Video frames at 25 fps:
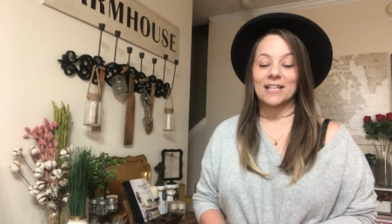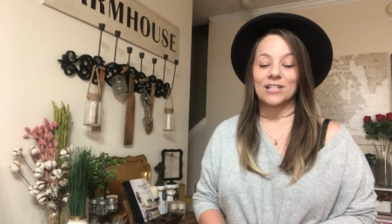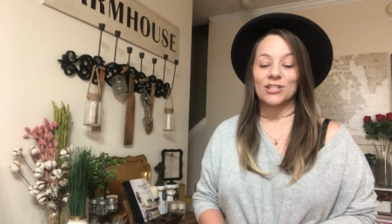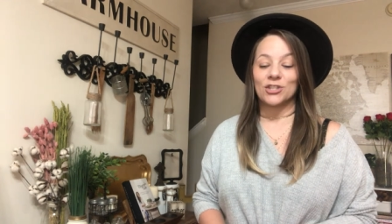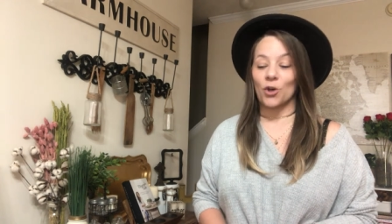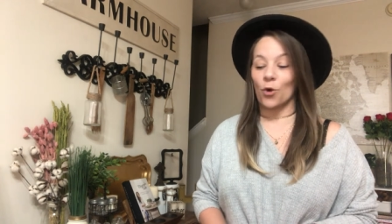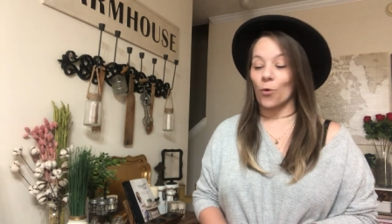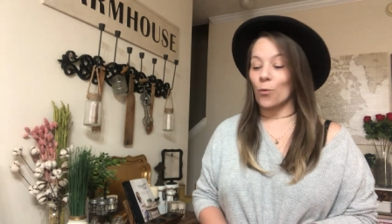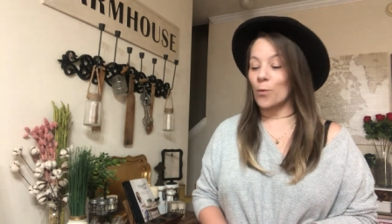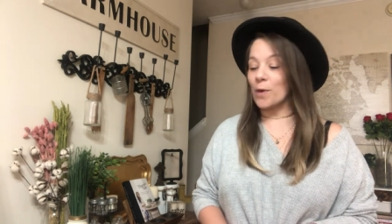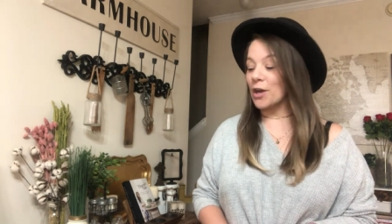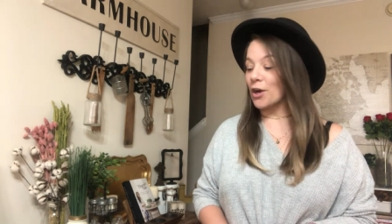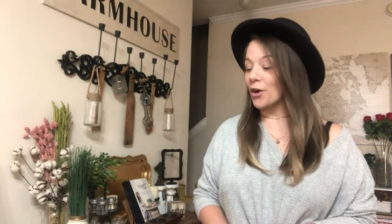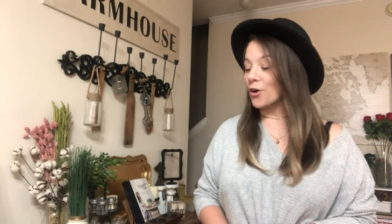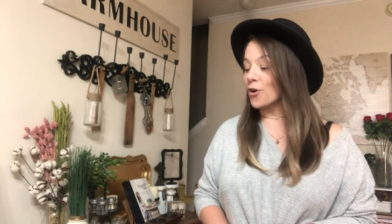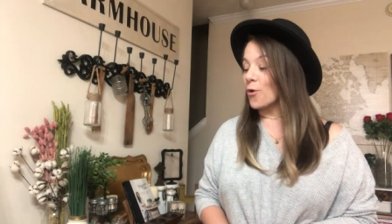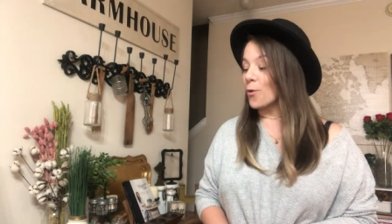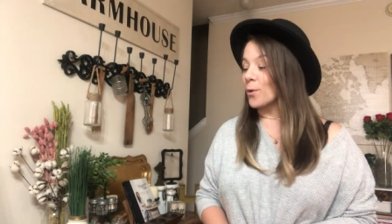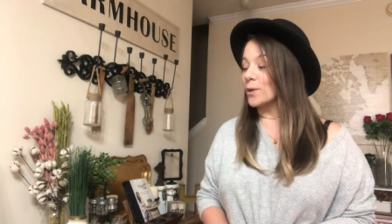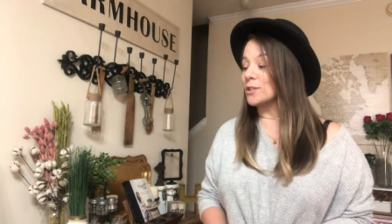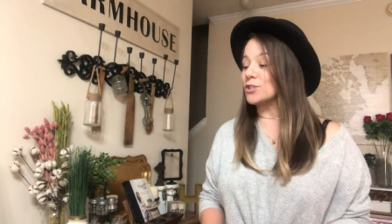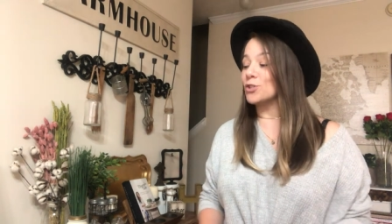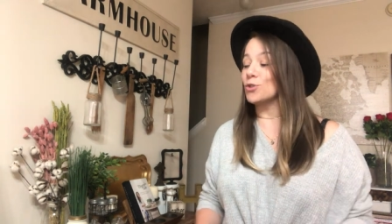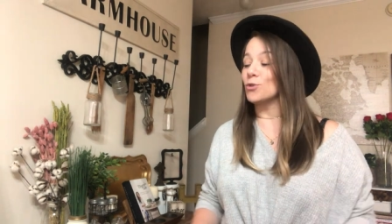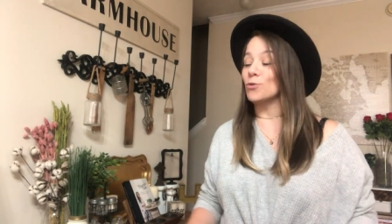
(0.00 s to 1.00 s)
So we are
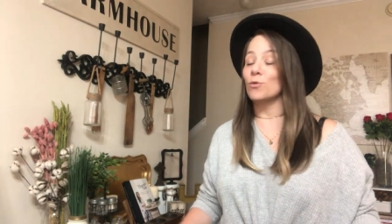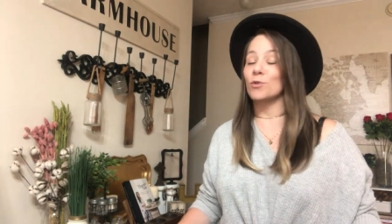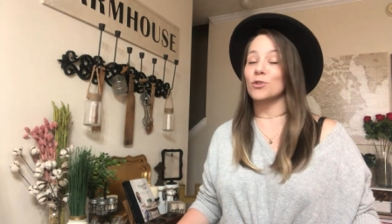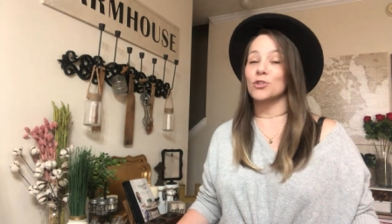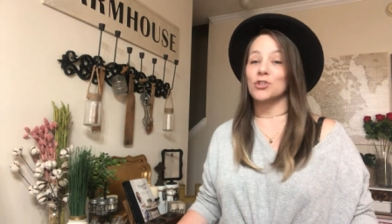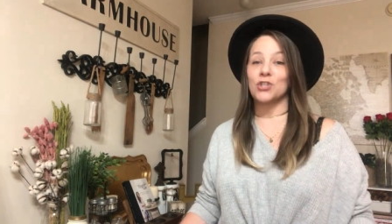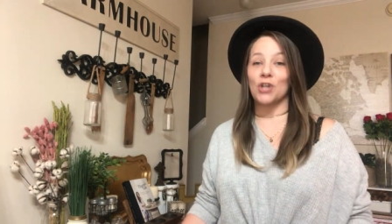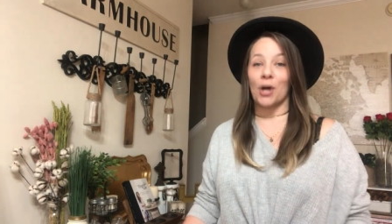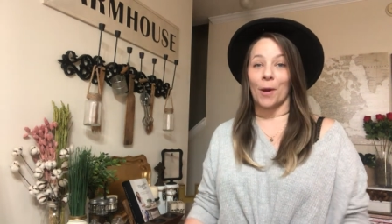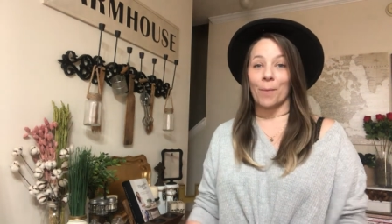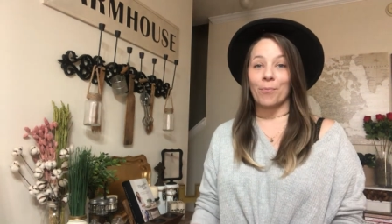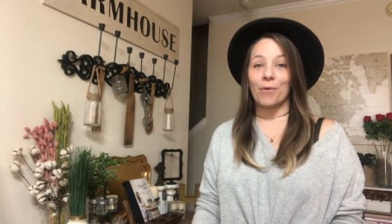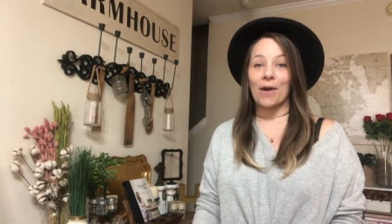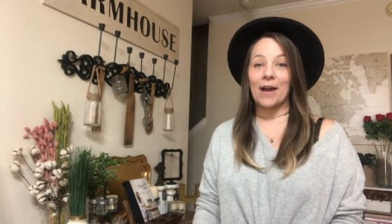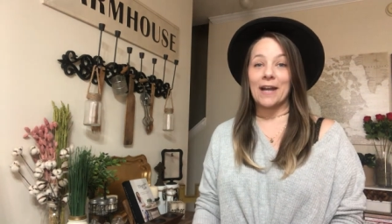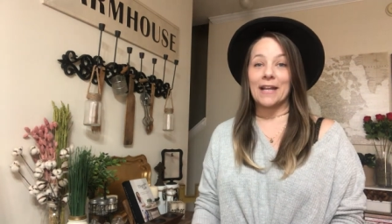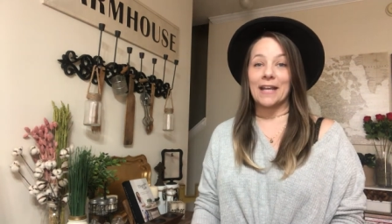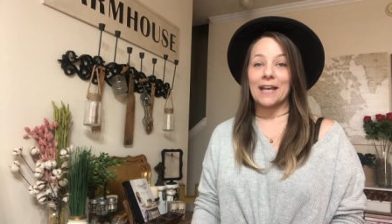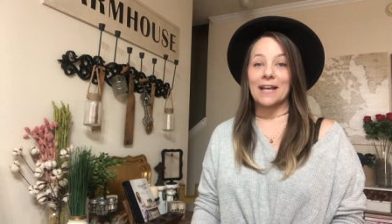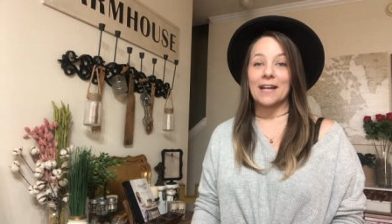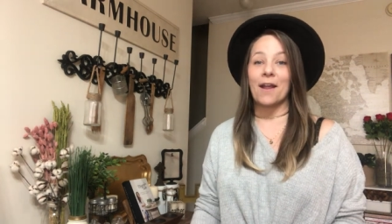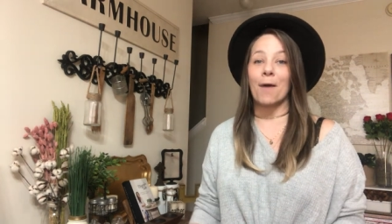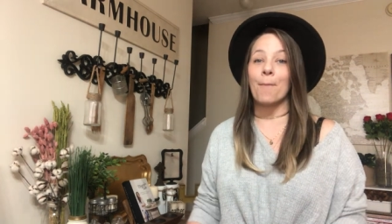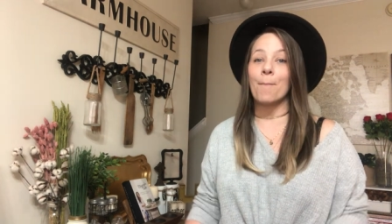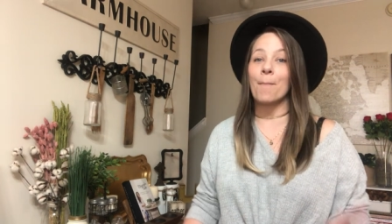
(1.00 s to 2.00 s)
going to jump right
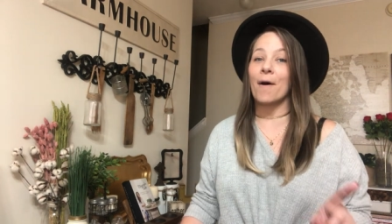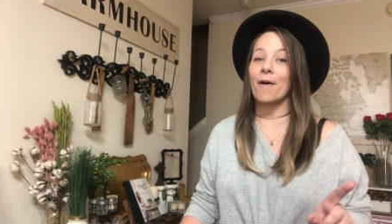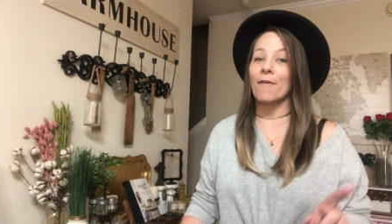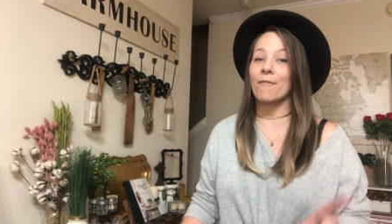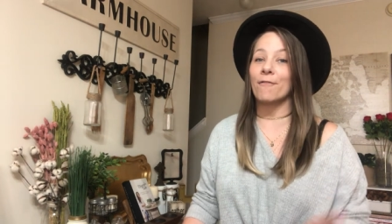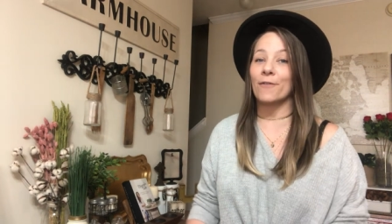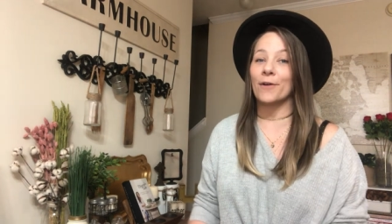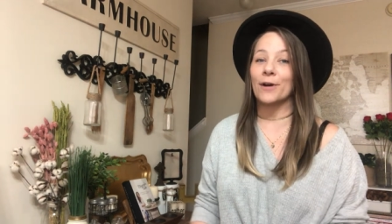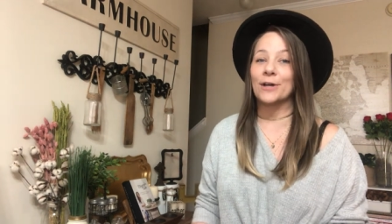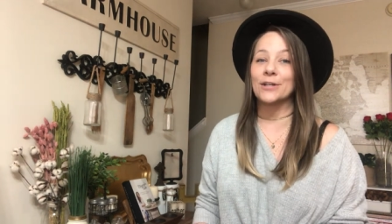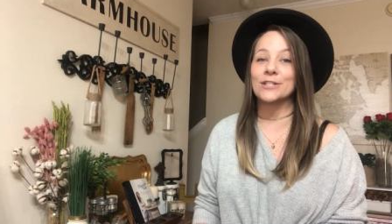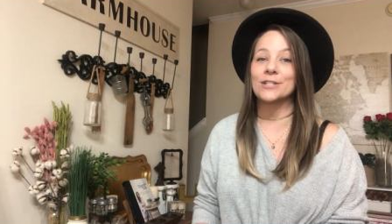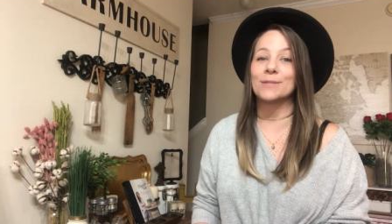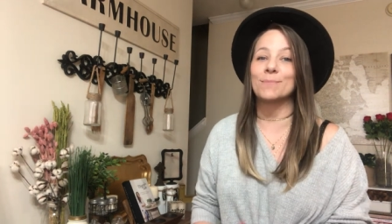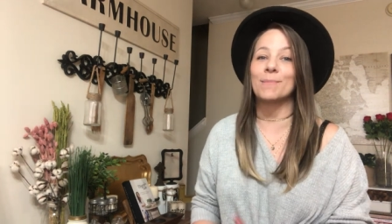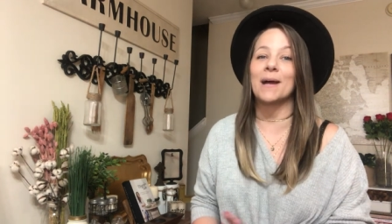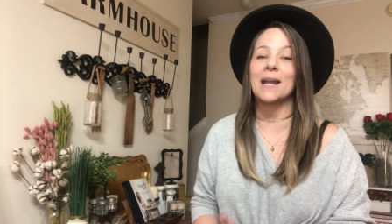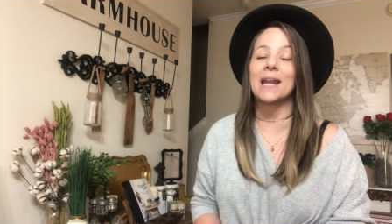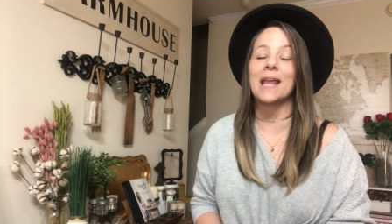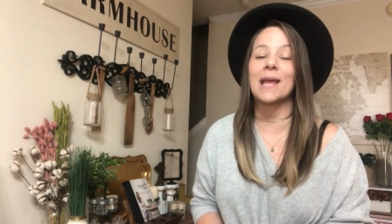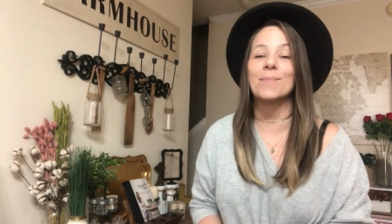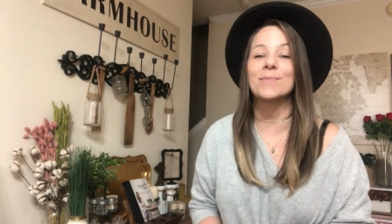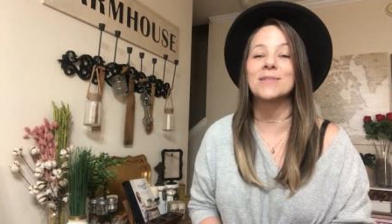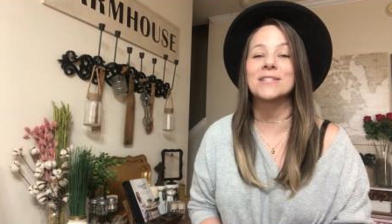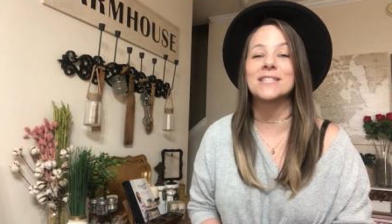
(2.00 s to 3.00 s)
in. But first, my
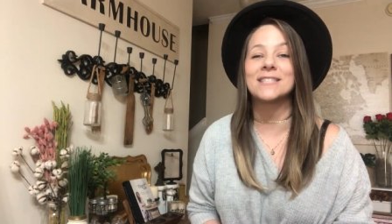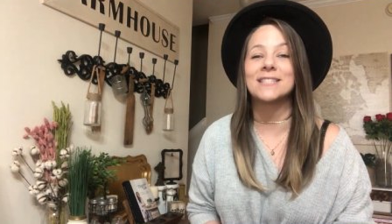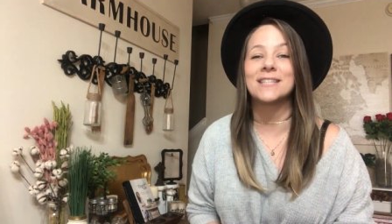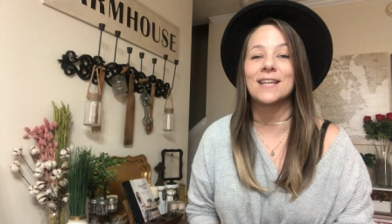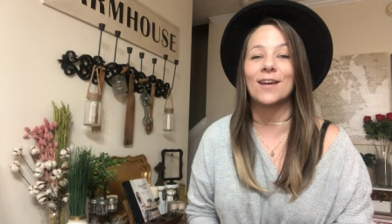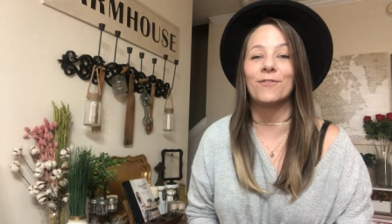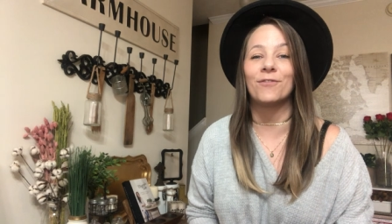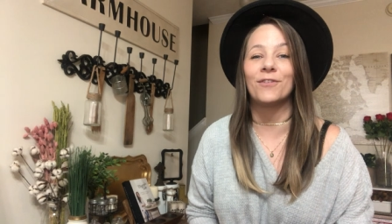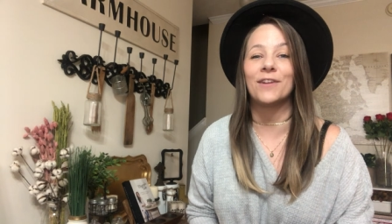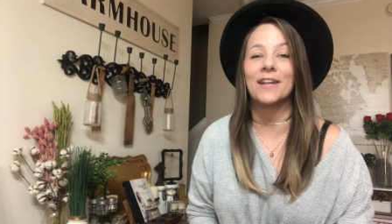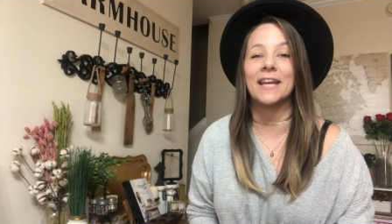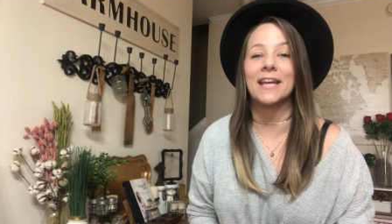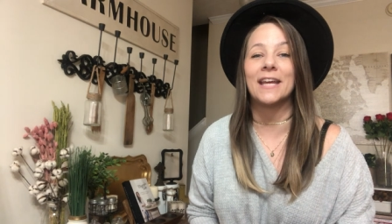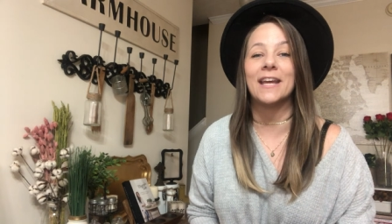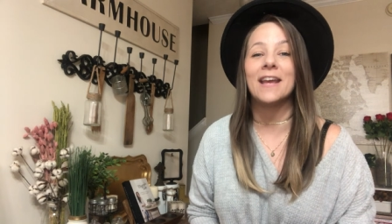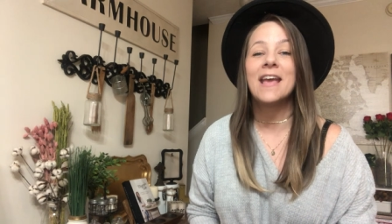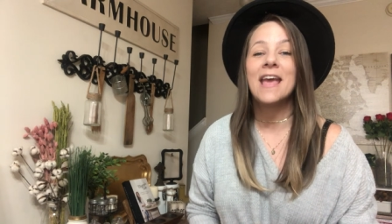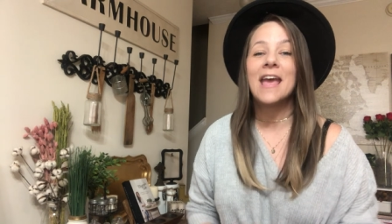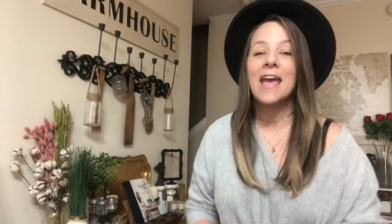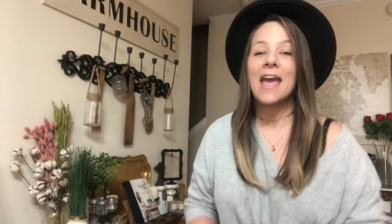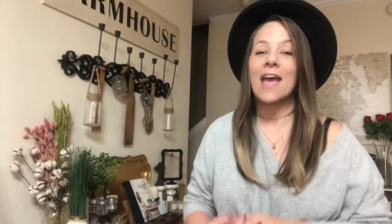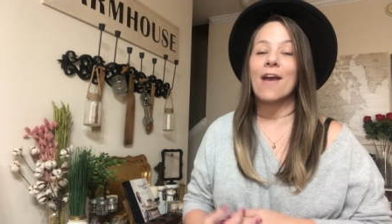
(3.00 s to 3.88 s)
name is Tiffany.